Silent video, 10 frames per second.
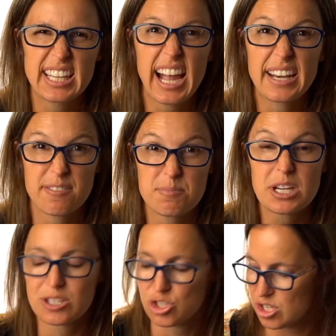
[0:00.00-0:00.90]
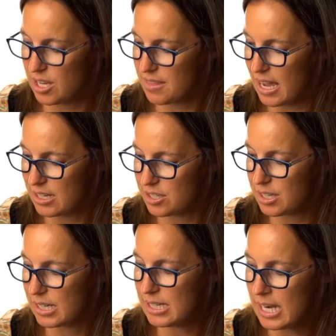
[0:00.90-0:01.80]
kind of touched on that. You're
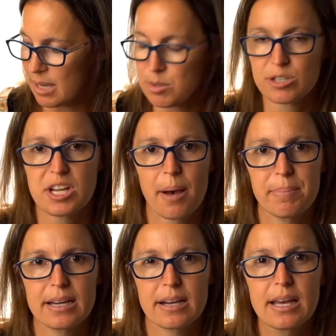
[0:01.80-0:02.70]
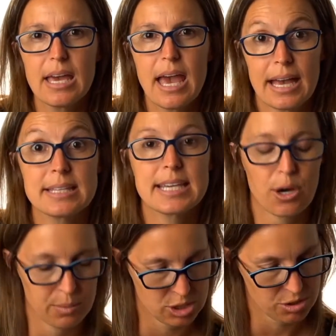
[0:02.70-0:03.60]
gonna name your topic and
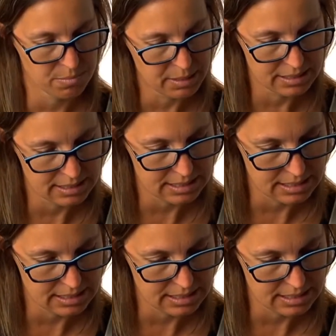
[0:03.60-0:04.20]
tell what your opinion